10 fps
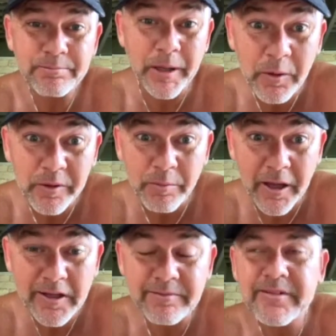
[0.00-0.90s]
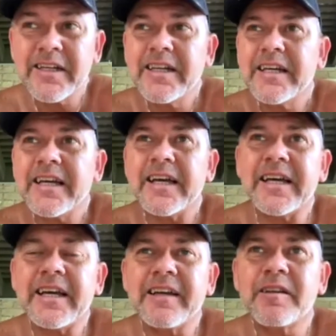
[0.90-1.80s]
better with bacon.
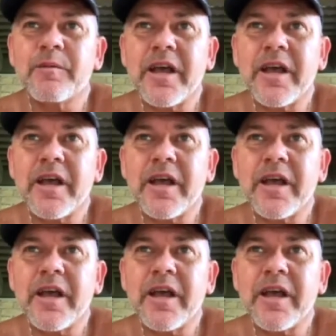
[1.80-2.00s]
Then we